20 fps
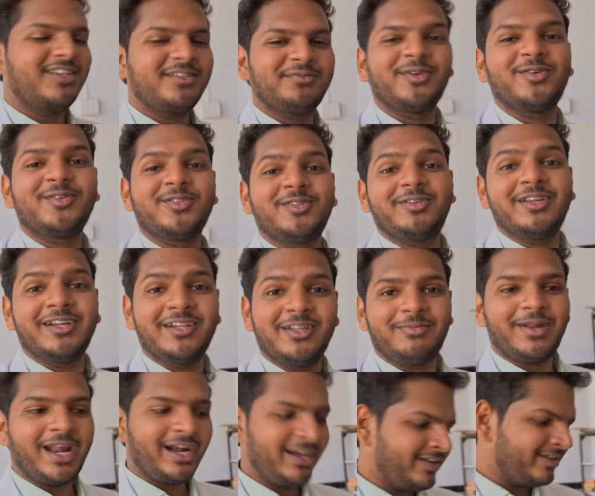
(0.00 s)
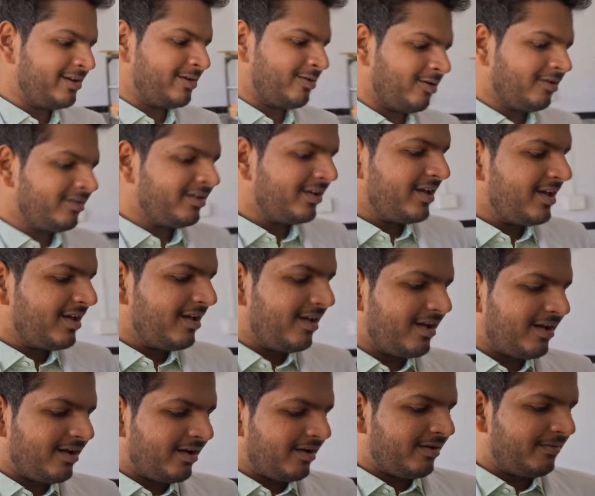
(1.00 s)
just because you did the practical wrong.
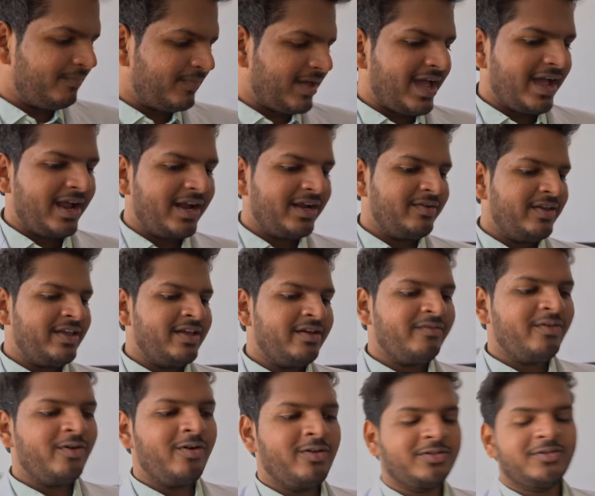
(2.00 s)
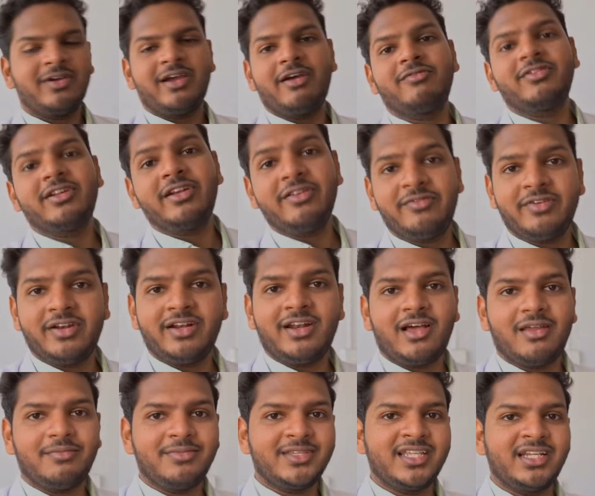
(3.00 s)
And here we also have the different
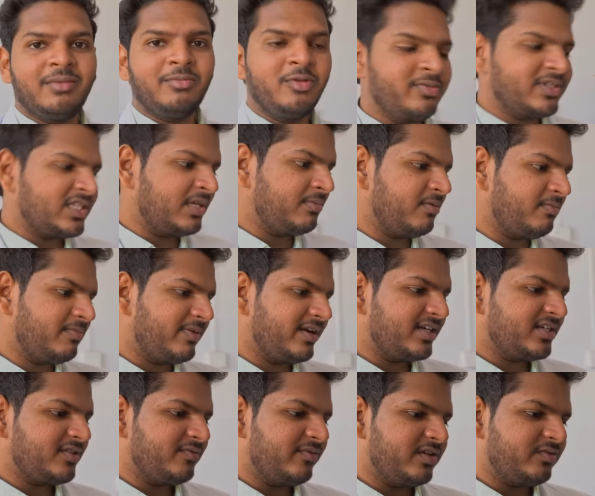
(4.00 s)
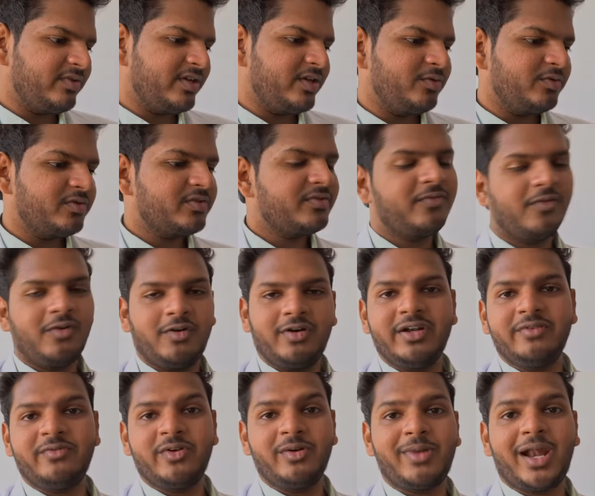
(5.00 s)
RBC, WBC pipettes, which we use for
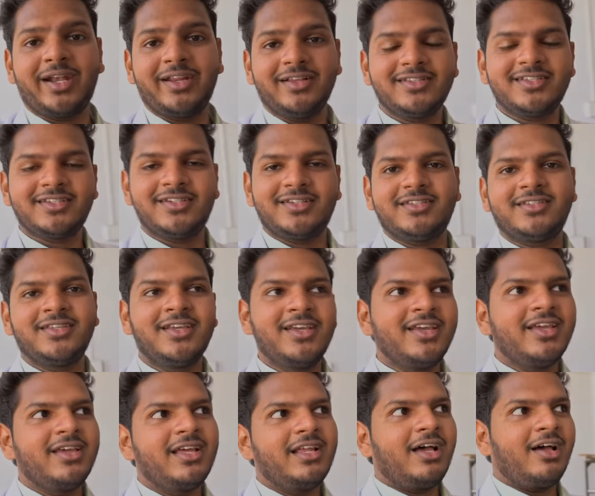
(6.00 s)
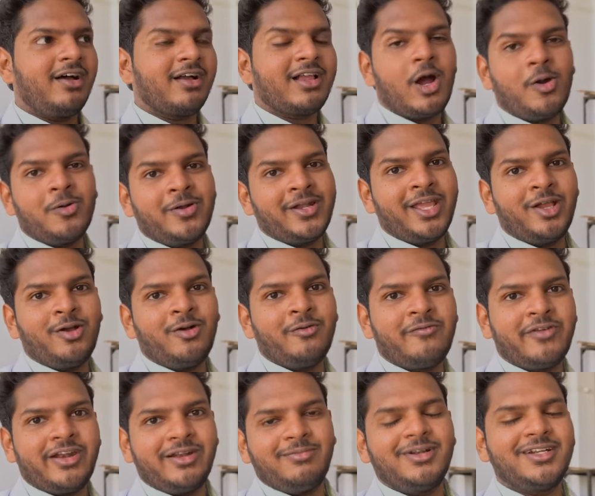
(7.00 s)
different practicals, such as counting
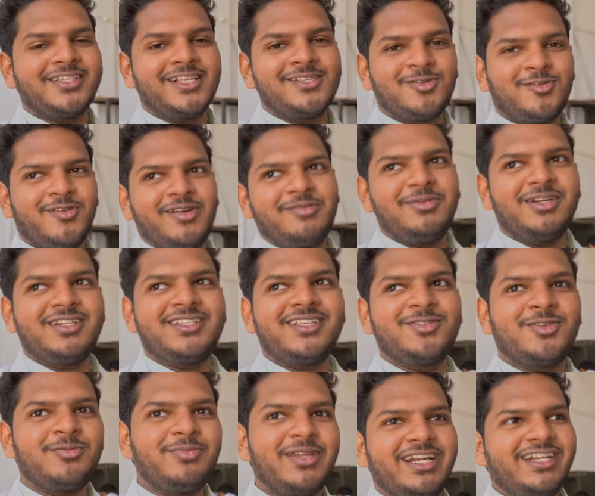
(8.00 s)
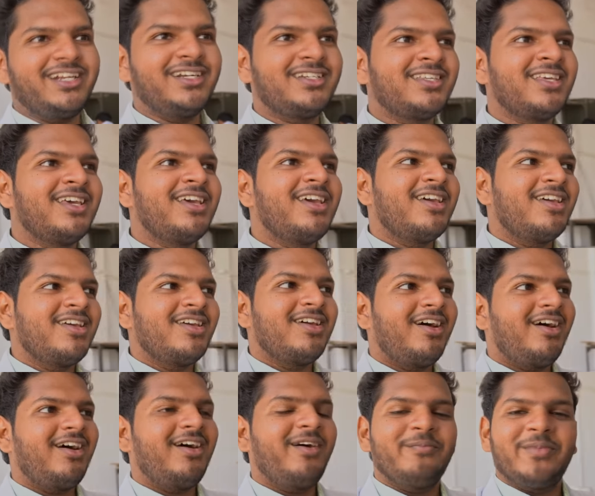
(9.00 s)
of red blood cells or white blood cells or
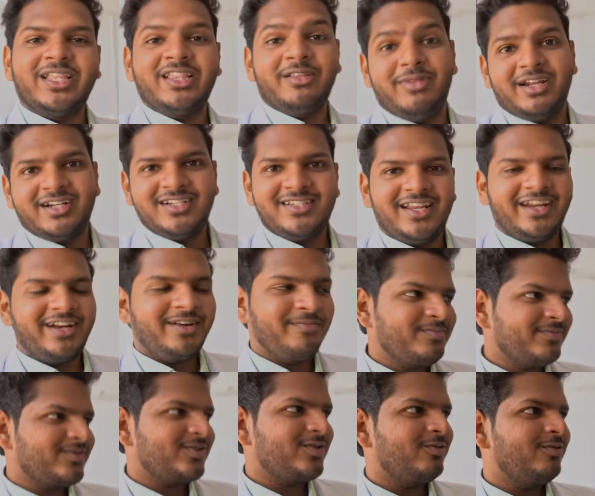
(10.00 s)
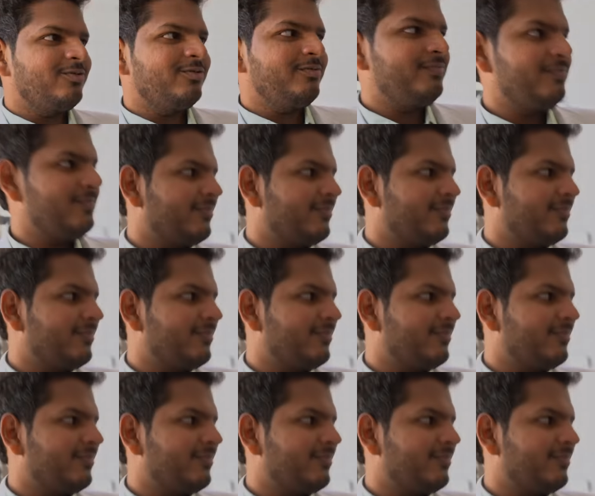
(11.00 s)
platelets in the blood slide. So